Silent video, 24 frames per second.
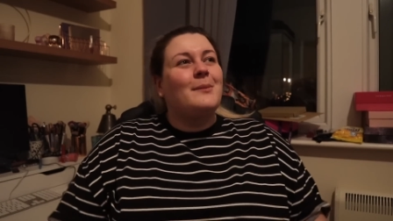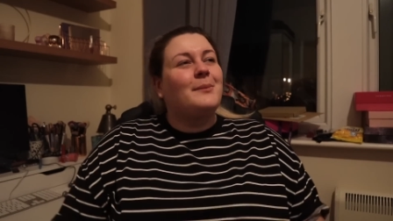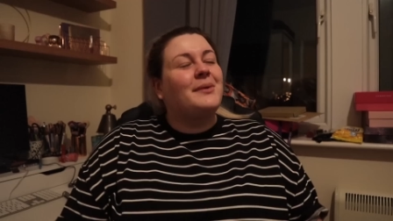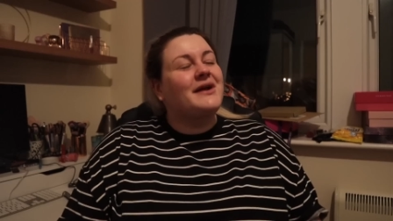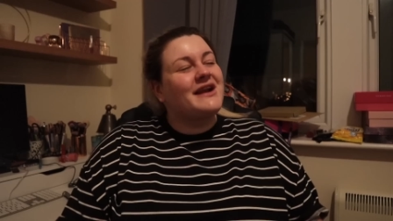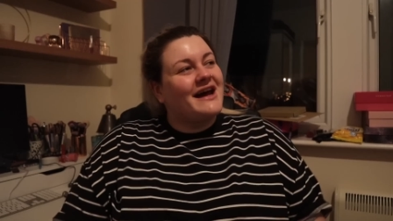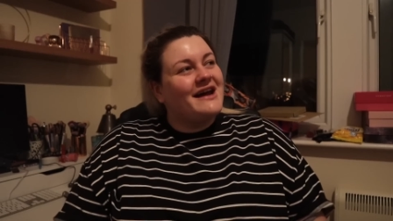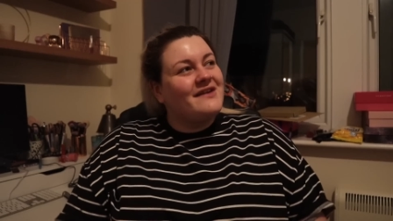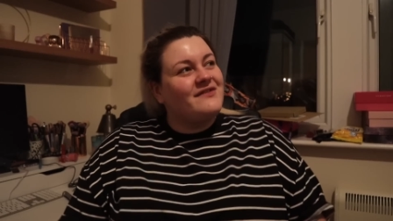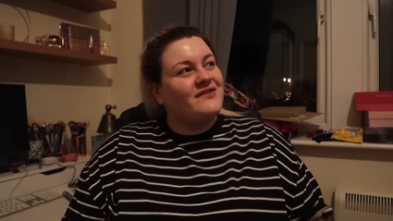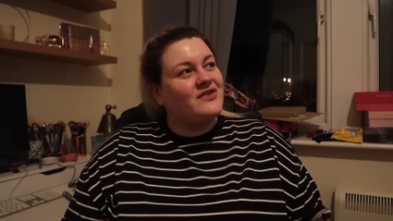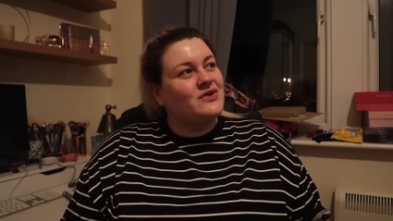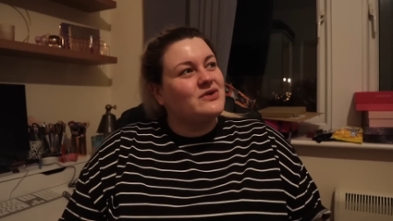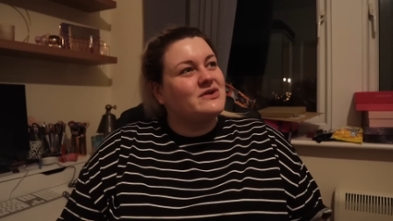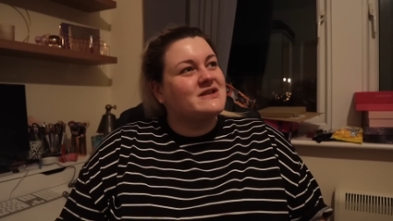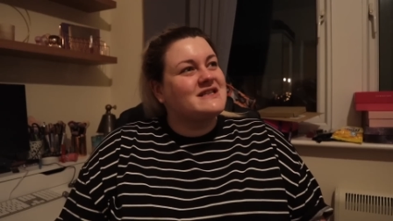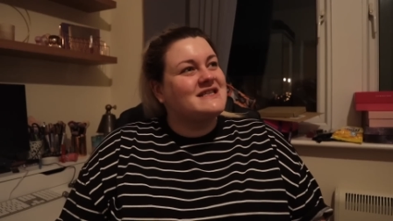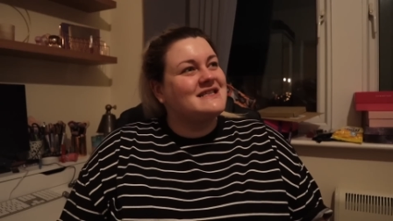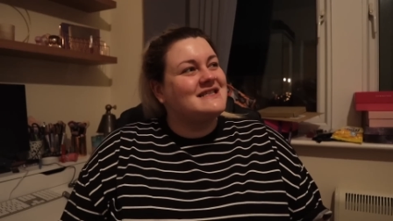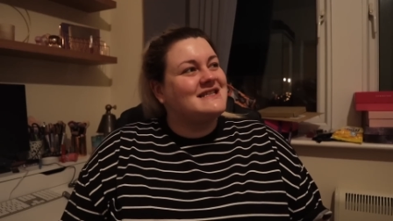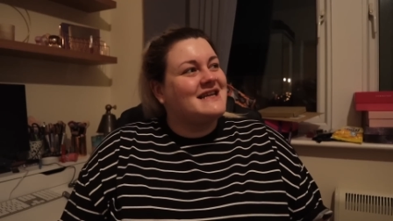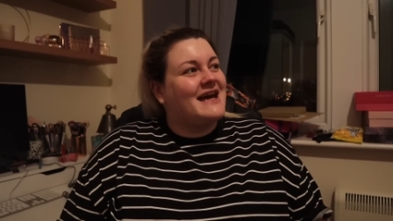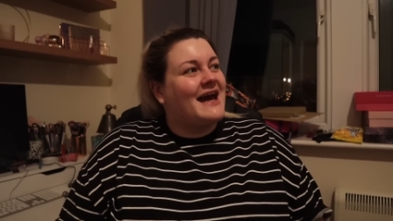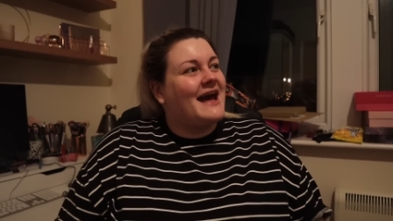but I thought
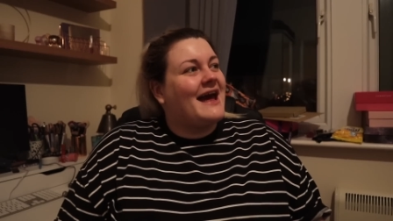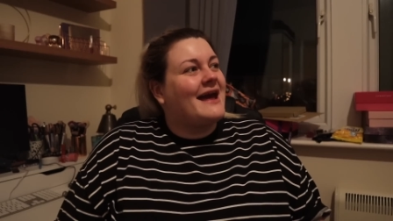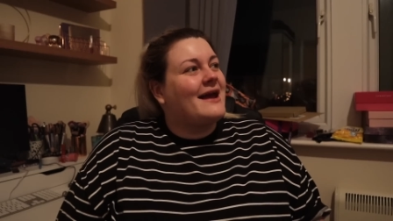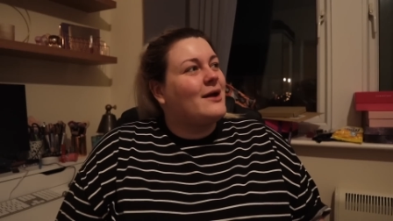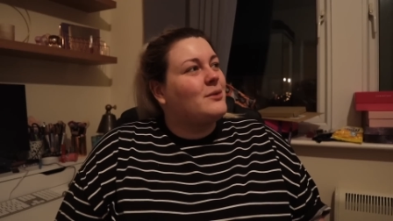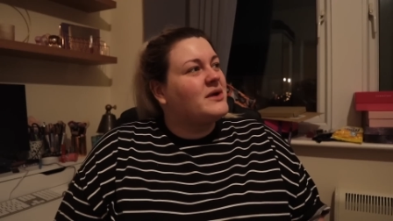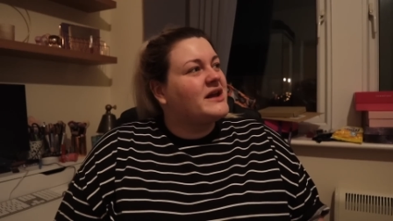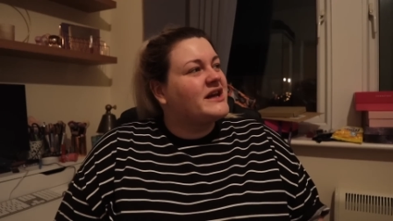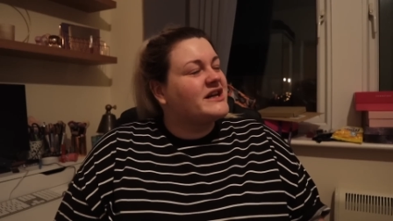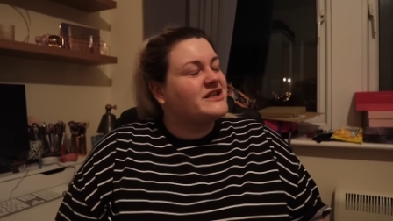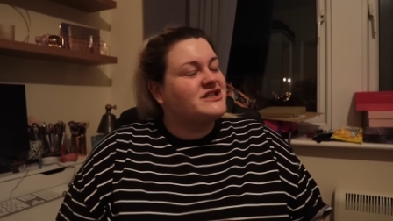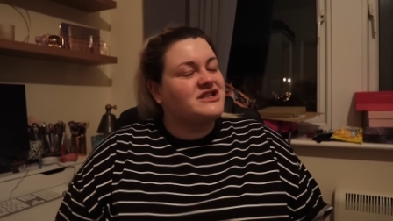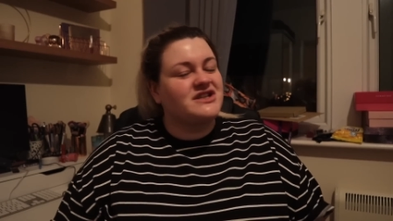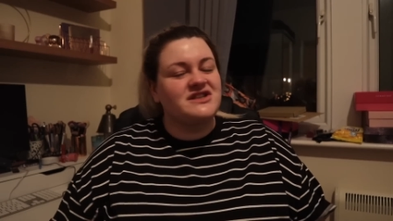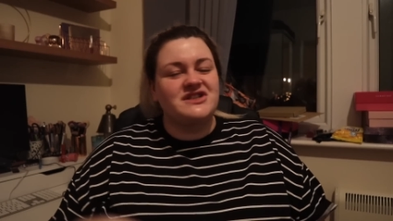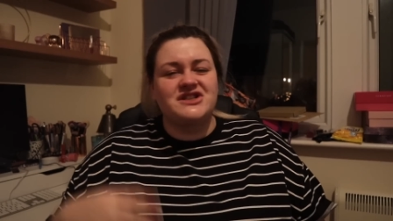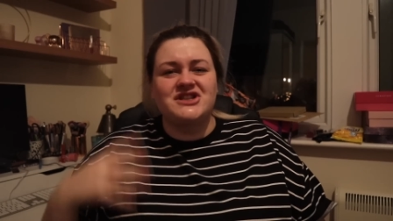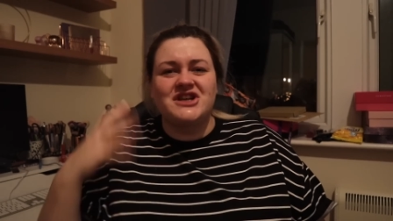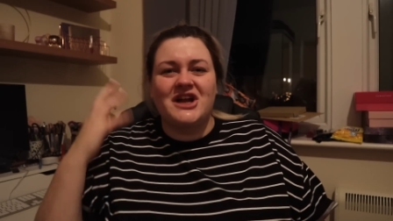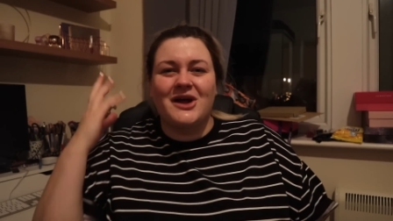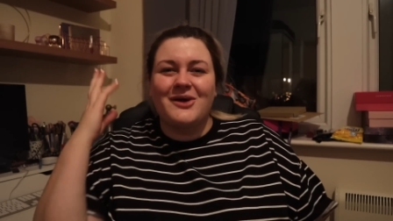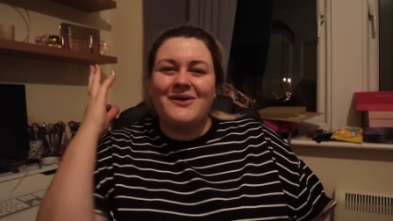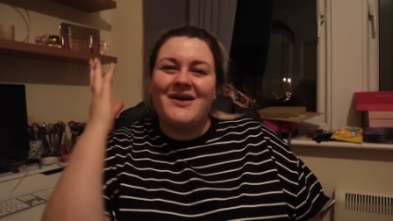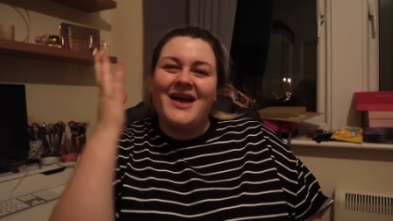today we could just,
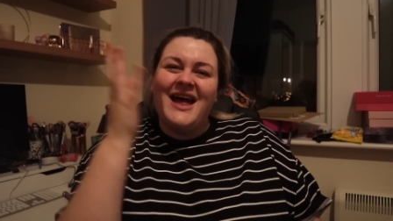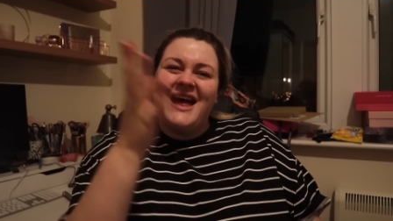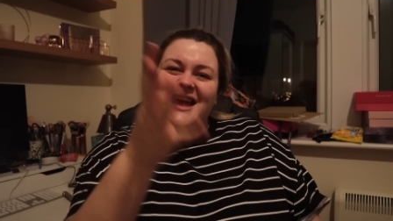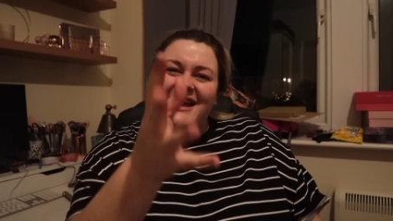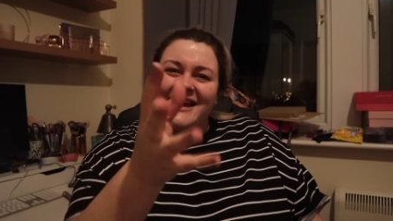you know,